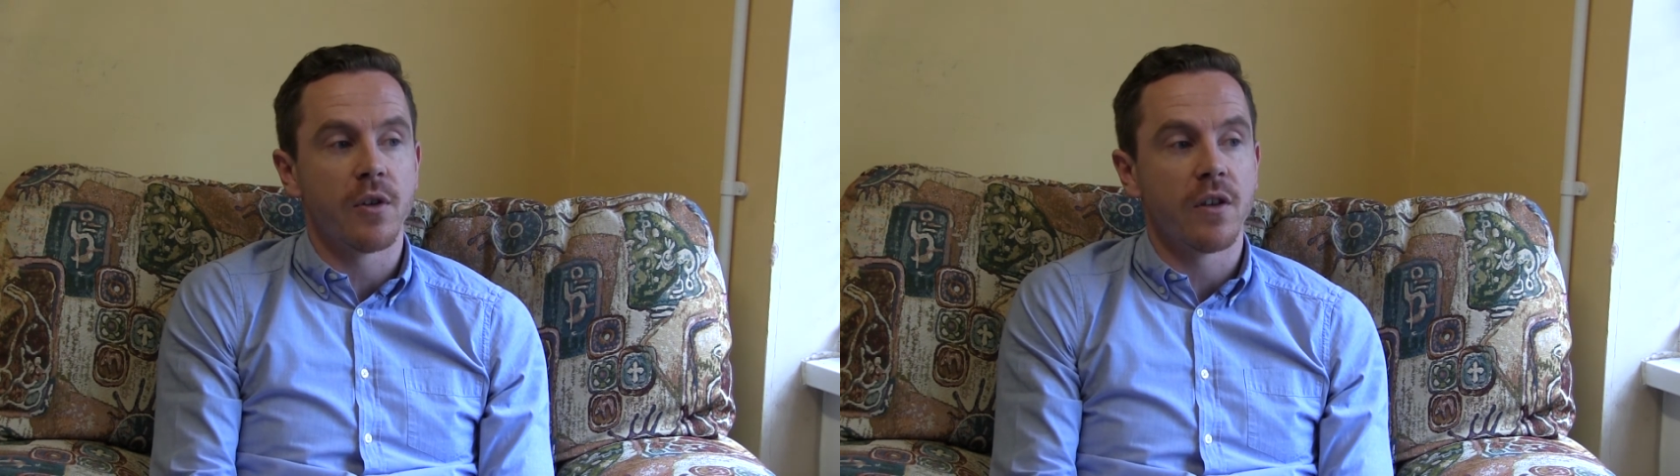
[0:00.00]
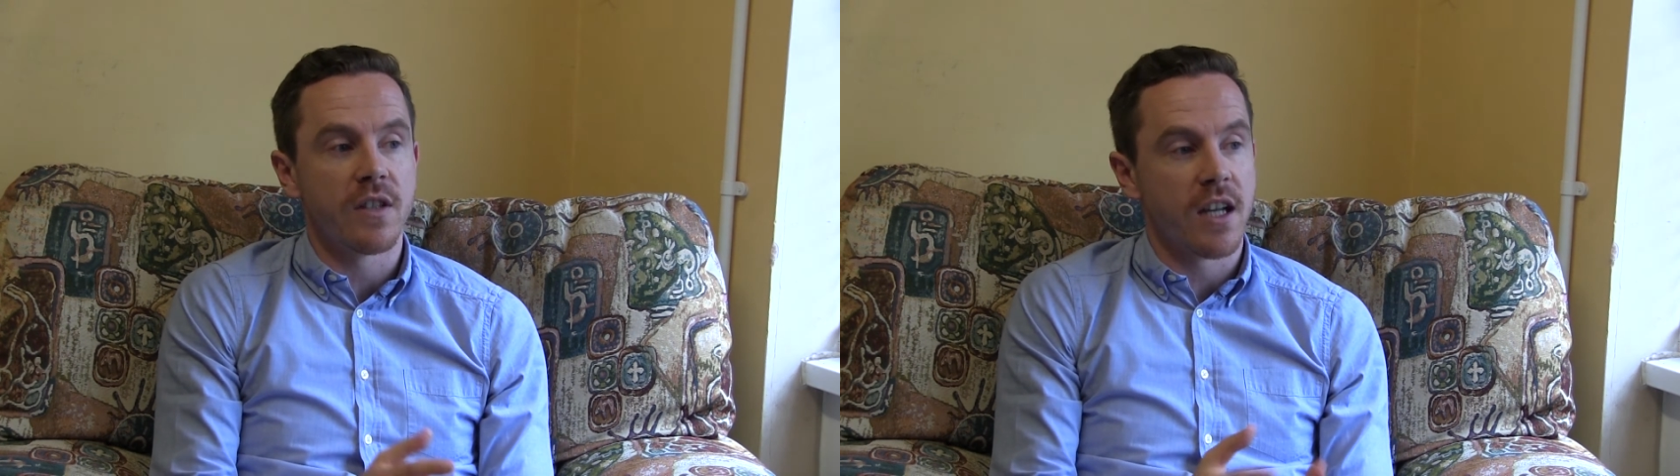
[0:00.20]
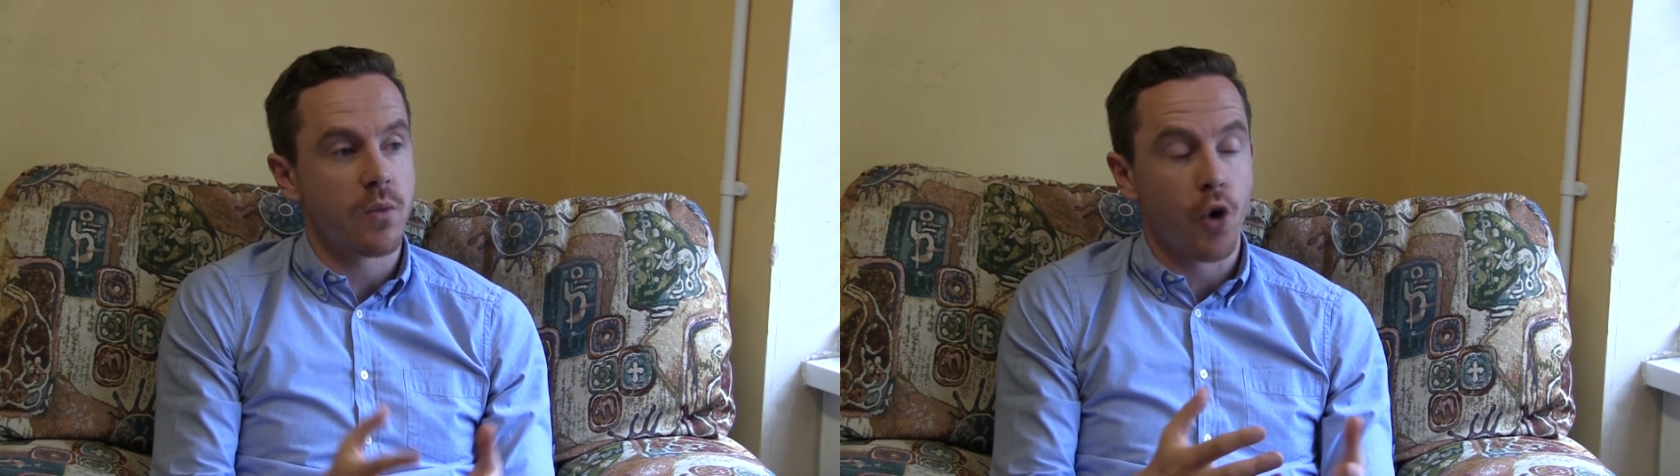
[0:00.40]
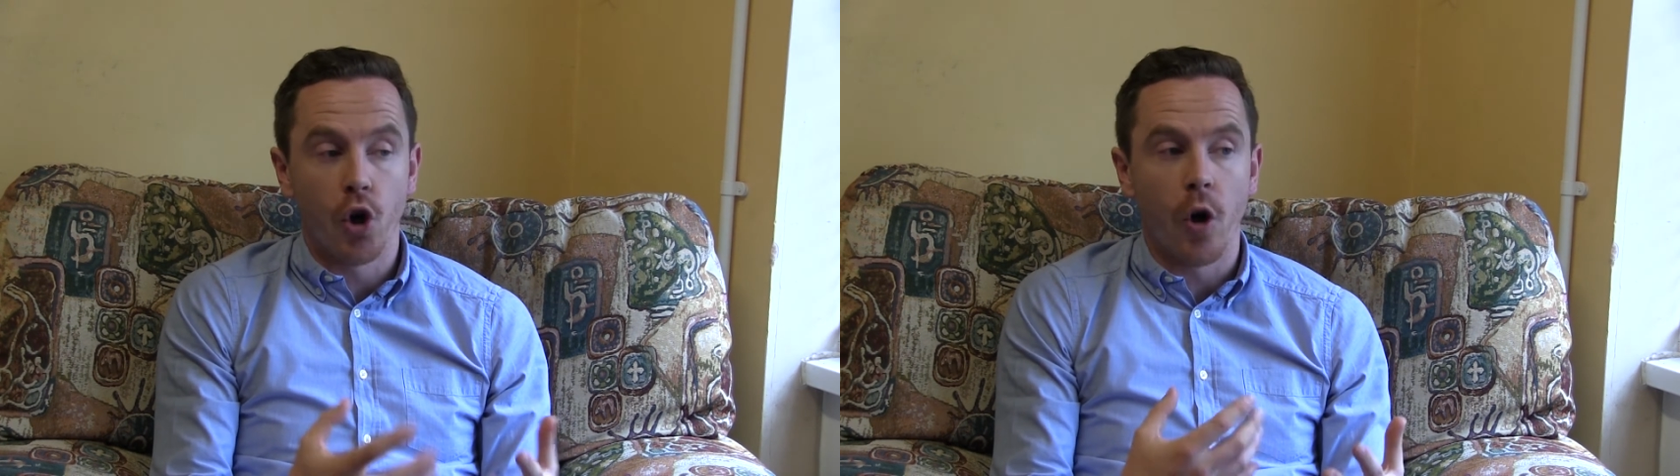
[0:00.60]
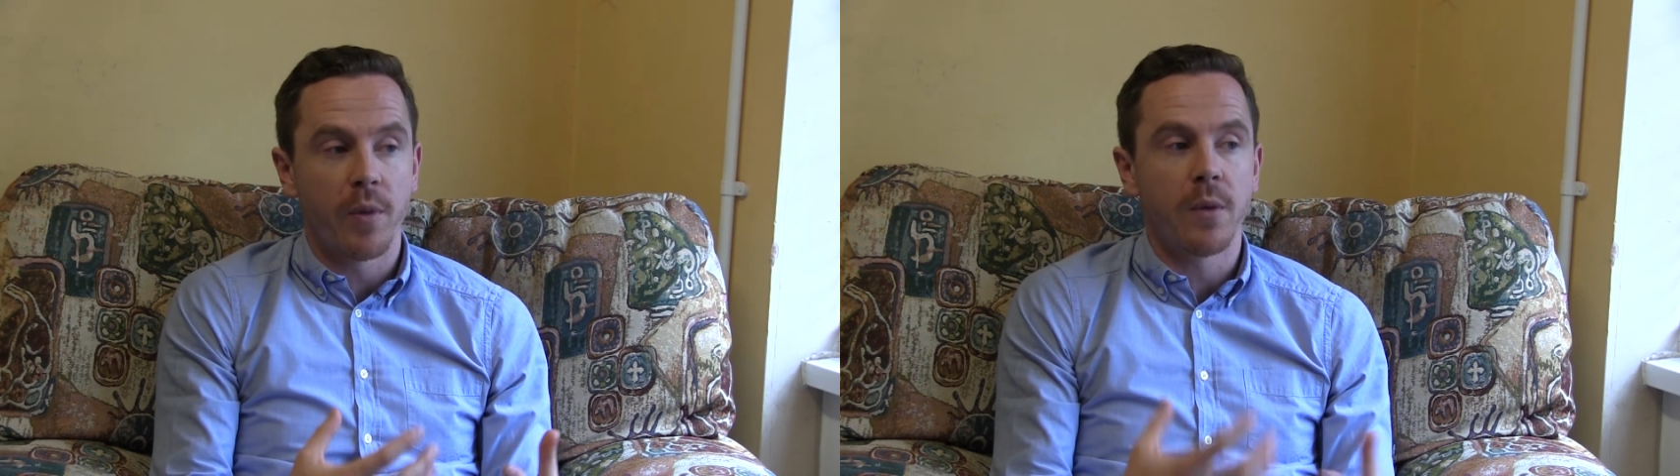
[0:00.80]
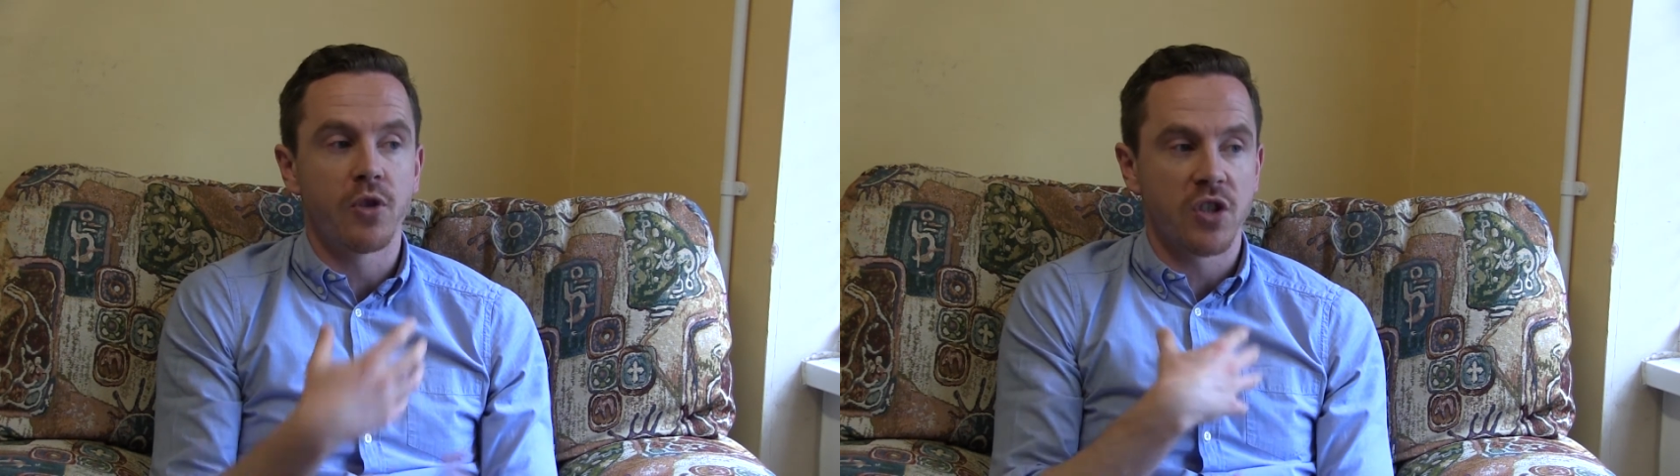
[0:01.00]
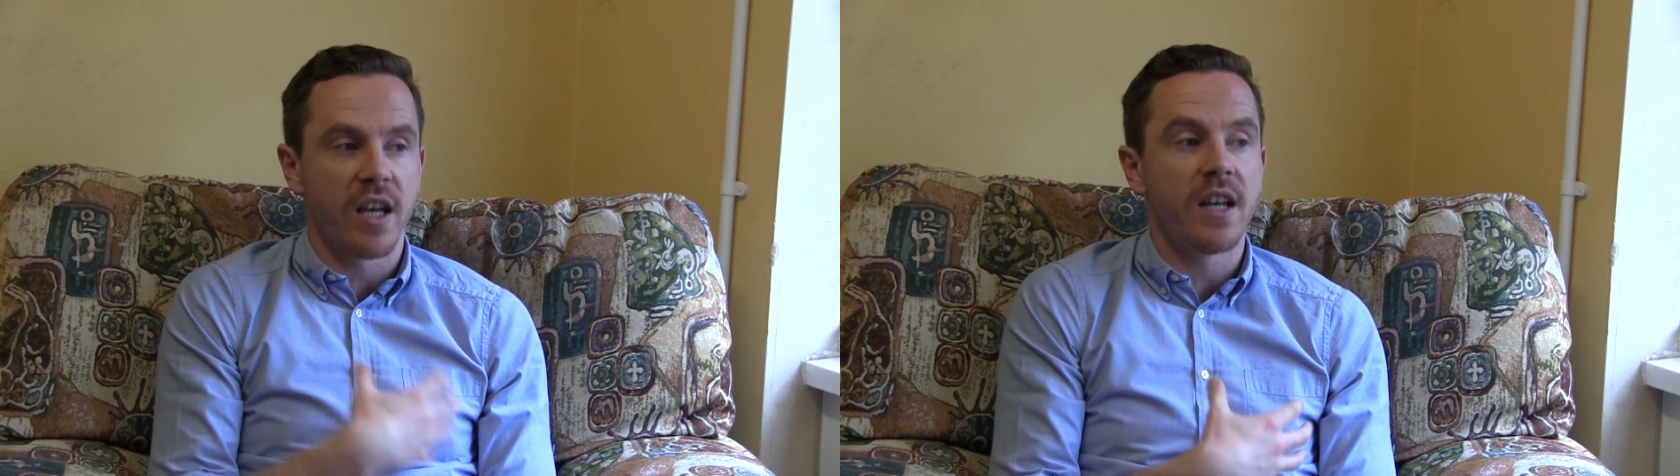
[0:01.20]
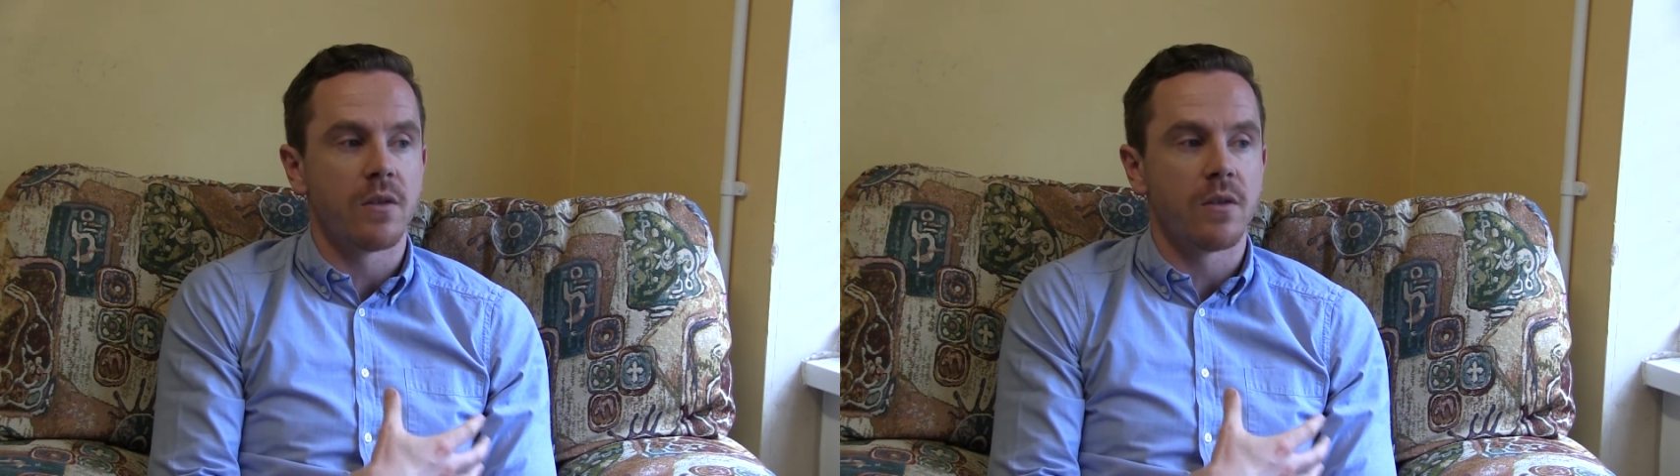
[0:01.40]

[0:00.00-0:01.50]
because that's what a lot of people say